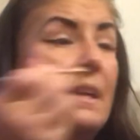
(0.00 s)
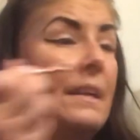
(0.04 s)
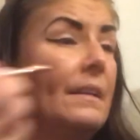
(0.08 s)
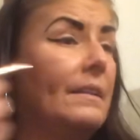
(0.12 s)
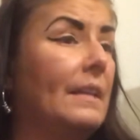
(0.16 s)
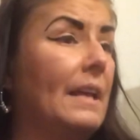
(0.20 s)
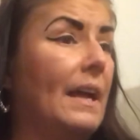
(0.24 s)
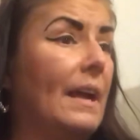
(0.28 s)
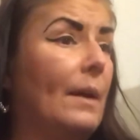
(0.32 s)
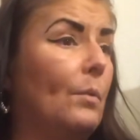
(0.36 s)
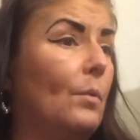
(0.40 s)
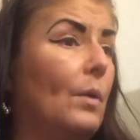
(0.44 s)

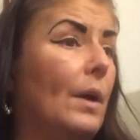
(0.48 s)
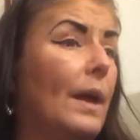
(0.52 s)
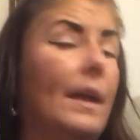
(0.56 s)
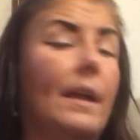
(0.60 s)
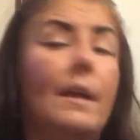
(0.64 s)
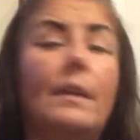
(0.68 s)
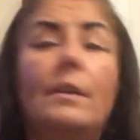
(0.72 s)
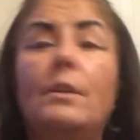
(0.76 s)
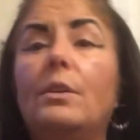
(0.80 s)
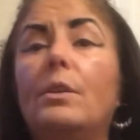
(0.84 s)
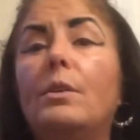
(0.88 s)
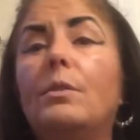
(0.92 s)
That
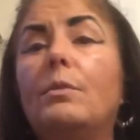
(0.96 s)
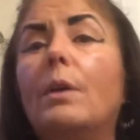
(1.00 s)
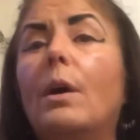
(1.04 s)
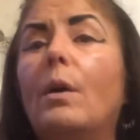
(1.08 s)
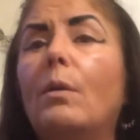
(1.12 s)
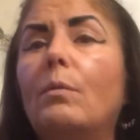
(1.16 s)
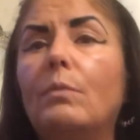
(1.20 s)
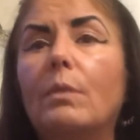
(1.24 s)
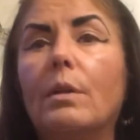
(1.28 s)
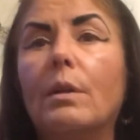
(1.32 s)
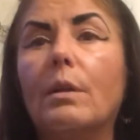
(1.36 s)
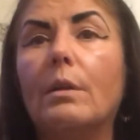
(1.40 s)
way you
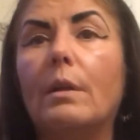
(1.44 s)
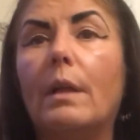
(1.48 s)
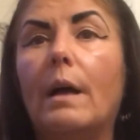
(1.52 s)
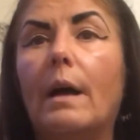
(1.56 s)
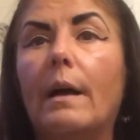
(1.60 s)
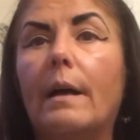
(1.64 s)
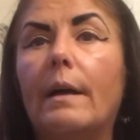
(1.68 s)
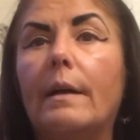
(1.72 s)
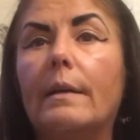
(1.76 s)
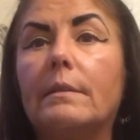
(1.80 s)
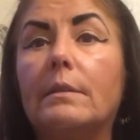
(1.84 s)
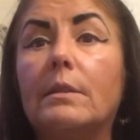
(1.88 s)
don't look
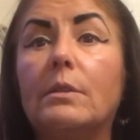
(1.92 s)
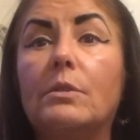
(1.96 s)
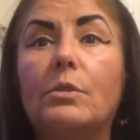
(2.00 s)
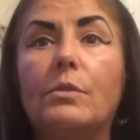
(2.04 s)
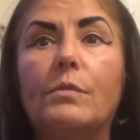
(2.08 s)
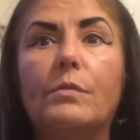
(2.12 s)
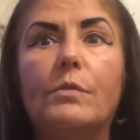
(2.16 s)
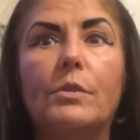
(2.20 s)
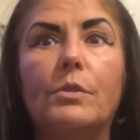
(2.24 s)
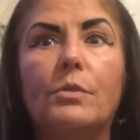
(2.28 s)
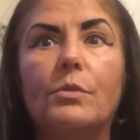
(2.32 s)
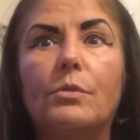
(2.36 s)
like that
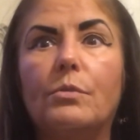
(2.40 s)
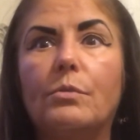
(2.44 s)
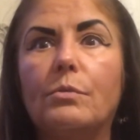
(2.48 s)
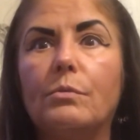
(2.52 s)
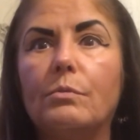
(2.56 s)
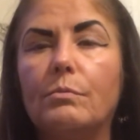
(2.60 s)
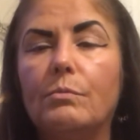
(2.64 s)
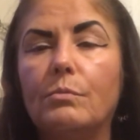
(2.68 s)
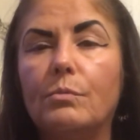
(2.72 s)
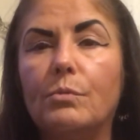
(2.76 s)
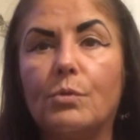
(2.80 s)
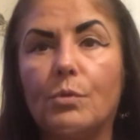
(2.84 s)
you've just
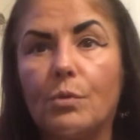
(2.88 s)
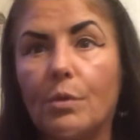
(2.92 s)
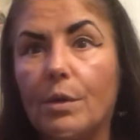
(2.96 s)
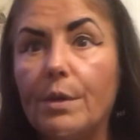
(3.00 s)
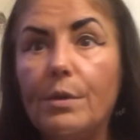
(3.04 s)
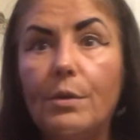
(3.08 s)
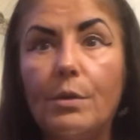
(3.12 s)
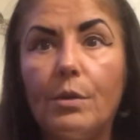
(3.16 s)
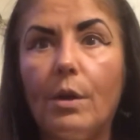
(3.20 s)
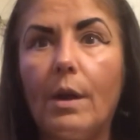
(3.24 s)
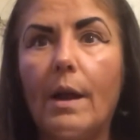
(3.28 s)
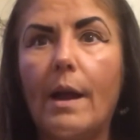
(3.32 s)
drew
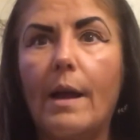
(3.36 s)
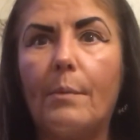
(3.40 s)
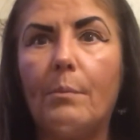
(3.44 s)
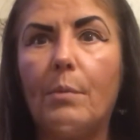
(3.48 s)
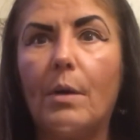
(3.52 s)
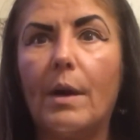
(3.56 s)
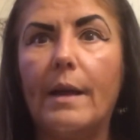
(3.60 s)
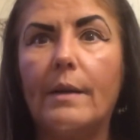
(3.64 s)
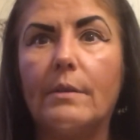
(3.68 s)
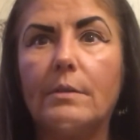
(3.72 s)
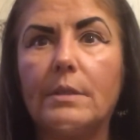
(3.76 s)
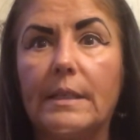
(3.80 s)
your
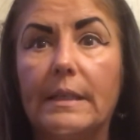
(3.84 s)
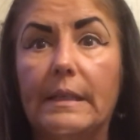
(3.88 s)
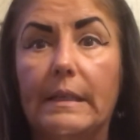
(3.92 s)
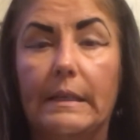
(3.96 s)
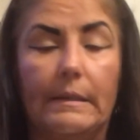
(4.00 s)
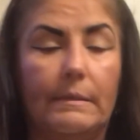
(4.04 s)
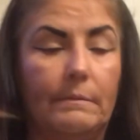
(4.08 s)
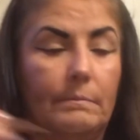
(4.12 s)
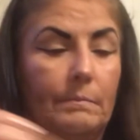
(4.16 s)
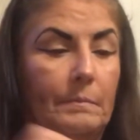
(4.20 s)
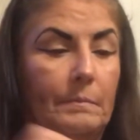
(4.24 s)
eyebrows in.